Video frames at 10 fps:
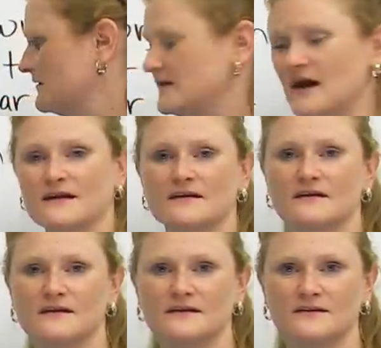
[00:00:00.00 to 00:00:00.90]
Canada
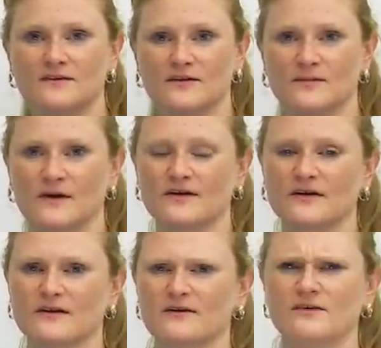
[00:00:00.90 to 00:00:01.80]
and in North
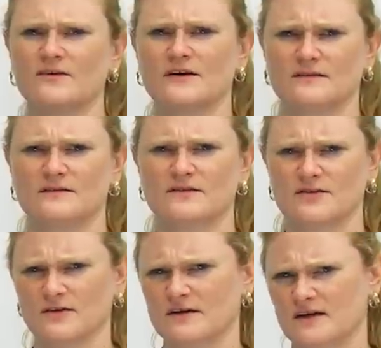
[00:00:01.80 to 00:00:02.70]
America, or in
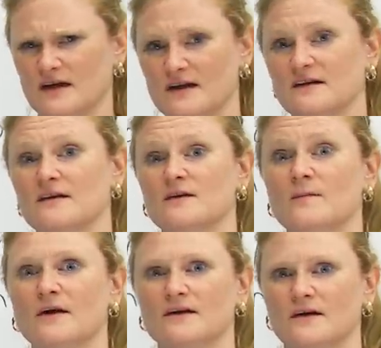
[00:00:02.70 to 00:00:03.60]
sorry, in Canada and
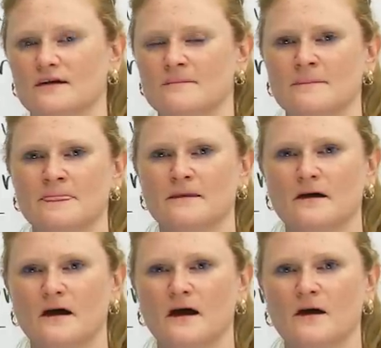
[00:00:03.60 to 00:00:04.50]
America,
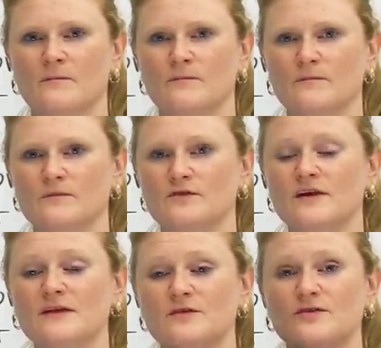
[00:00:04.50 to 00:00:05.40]
um,
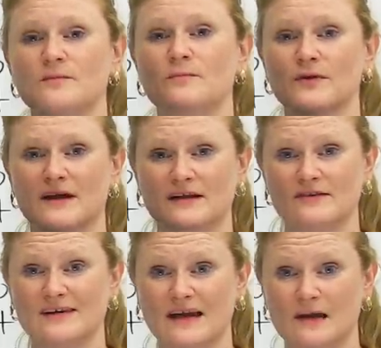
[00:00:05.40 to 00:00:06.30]
jello is a
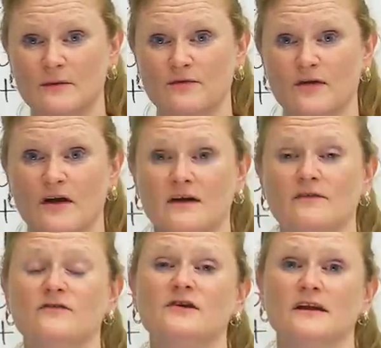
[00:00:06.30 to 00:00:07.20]
brand name of a kind
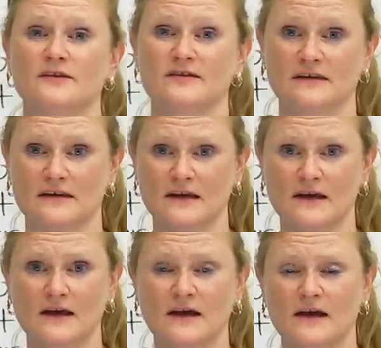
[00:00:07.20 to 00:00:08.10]
of gelatin.
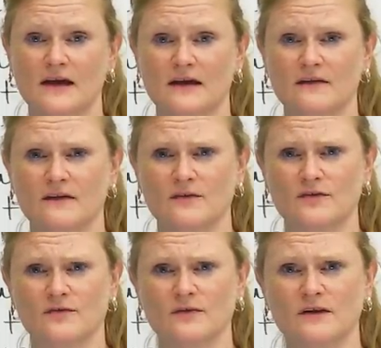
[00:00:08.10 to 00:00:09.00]
And there
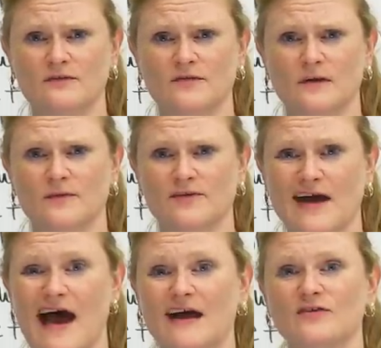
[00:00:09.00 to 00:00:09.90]
was a really famous
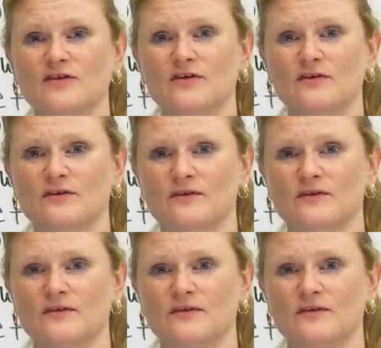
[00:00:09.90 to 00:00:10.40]
actor